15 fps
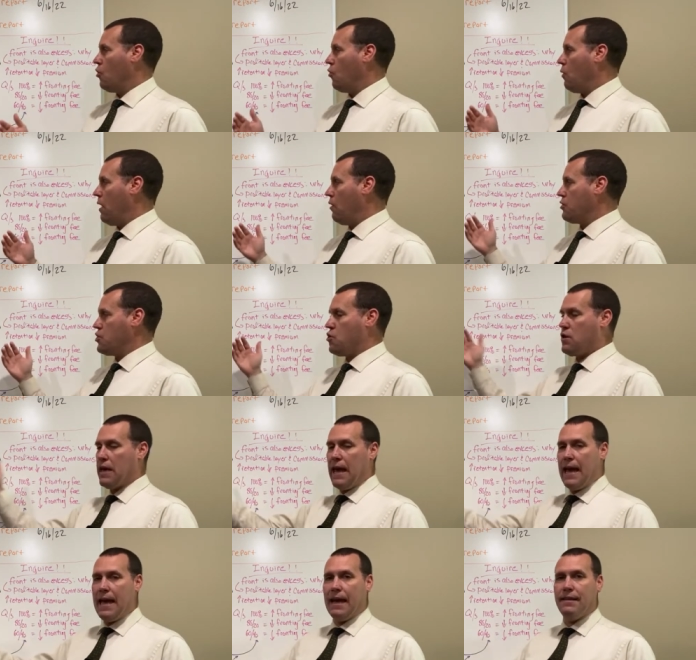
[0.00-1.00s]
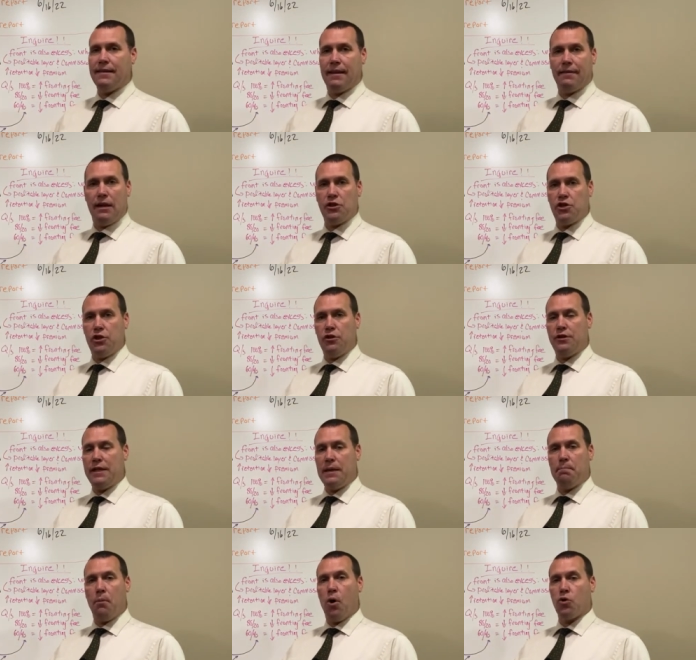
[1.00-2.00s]
Well, you can't unless you
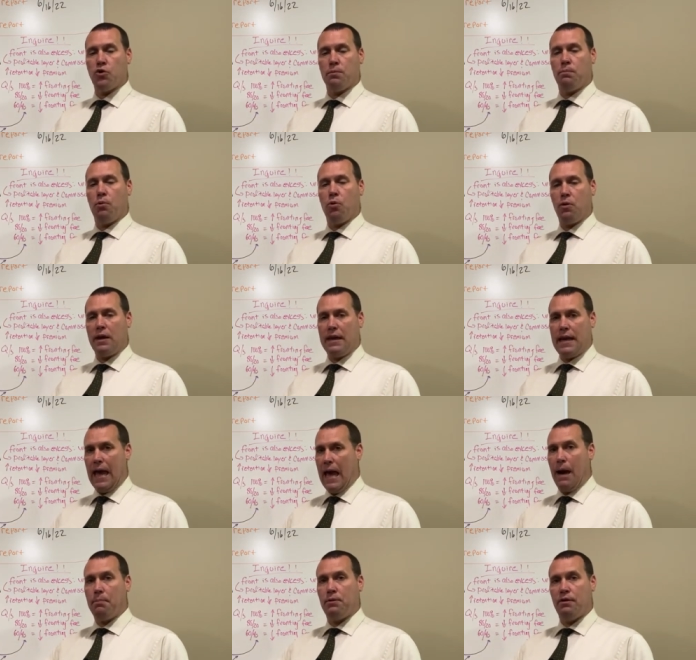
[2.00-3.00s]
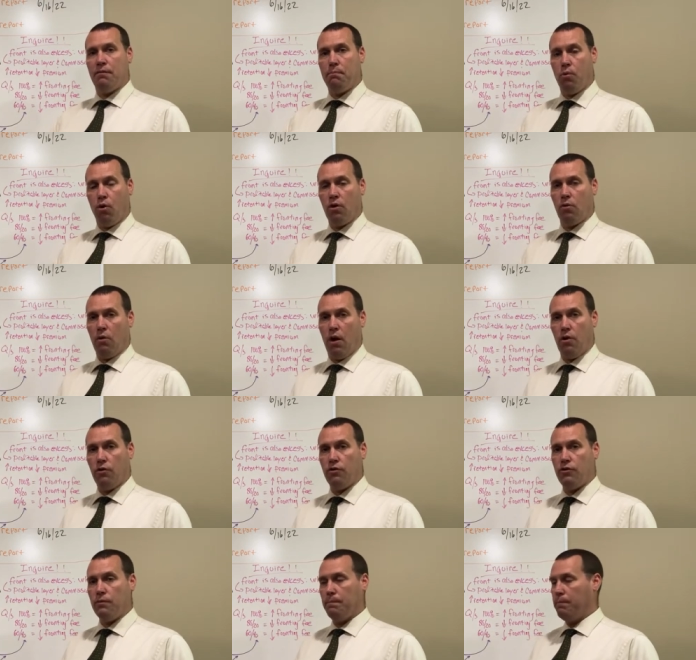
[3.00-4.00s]
see multiple captive
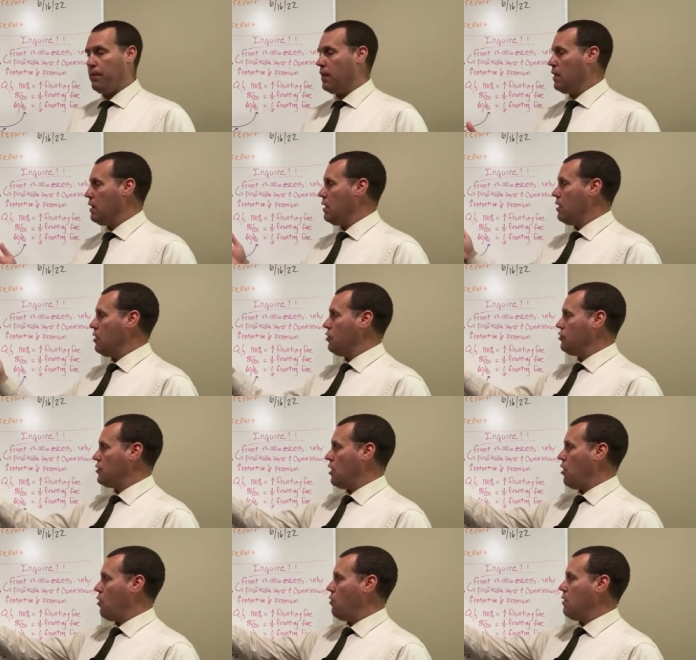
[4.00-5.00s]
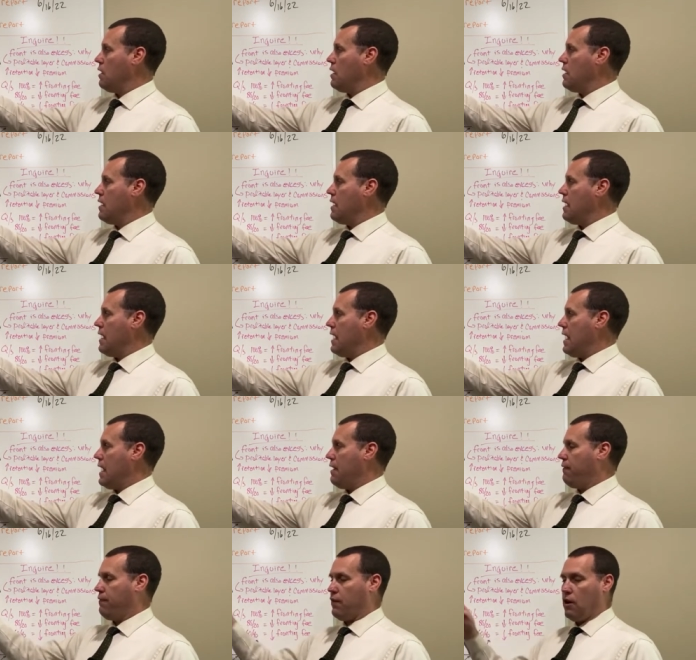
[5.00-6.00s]
bordereaus. So,
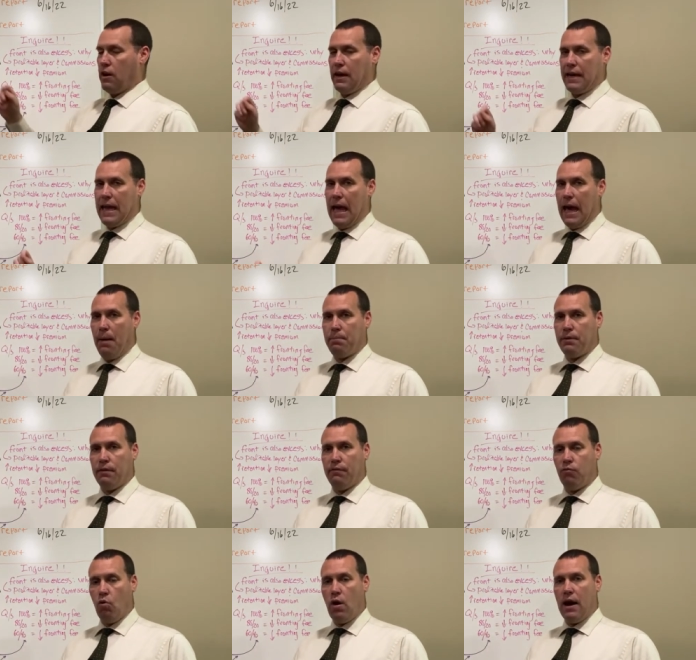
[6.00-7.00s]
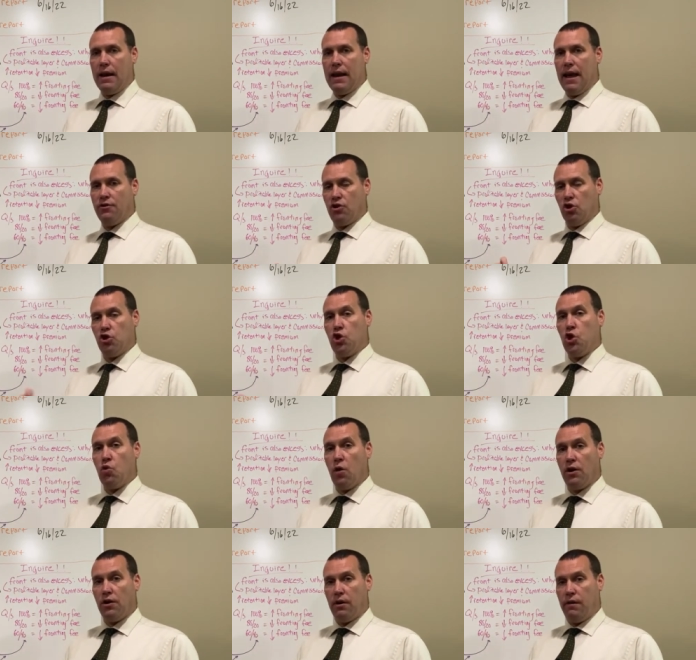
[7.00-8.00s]
if captive one has a
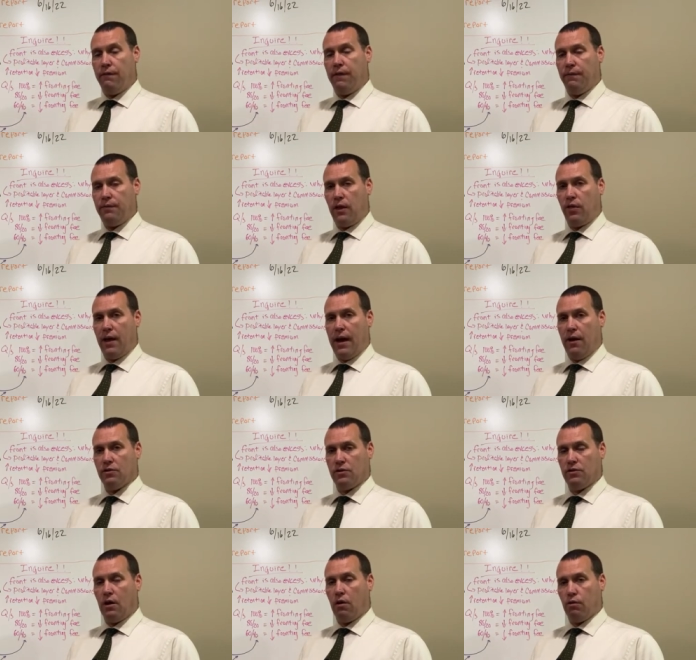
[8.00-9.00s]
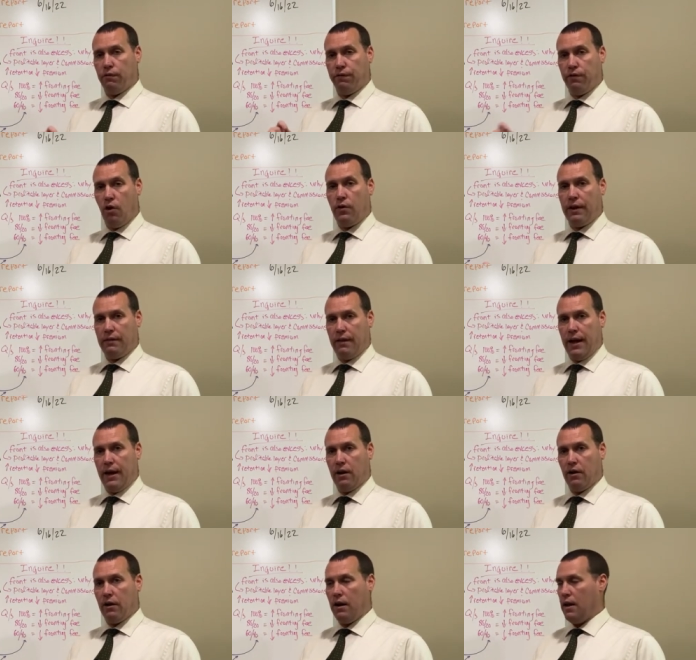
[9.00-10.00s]
$250,000 floating
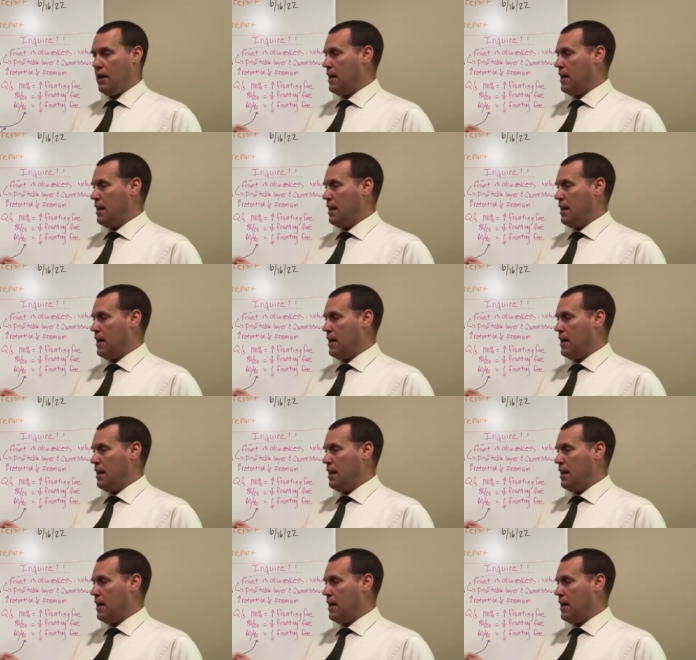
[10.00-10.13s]
layer